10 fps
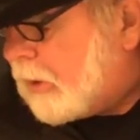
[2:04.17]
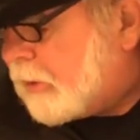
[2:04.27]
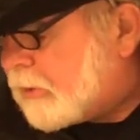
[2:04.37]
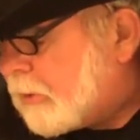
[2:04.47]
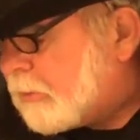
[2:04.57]

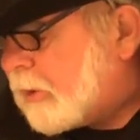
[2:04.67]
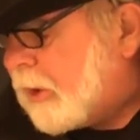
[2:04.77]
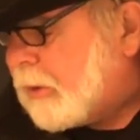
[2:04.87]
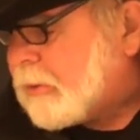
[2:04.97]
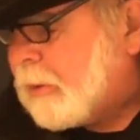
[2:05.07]
and something
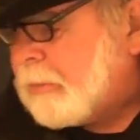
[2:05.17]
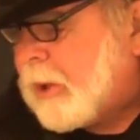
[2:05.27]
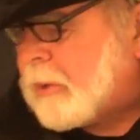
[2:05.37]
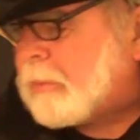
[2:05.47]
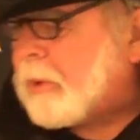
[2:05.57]
else I
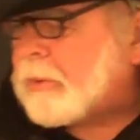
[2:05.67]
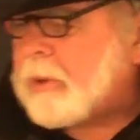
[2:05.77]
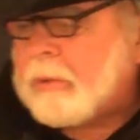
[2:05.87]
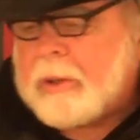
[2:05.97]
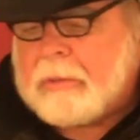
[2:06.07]
might as well
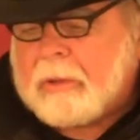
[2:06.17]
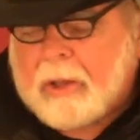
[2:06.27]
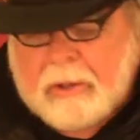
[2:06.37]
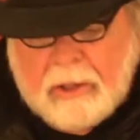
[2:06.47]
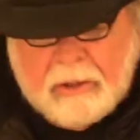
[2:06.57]
throw in
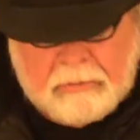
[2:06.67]
right now.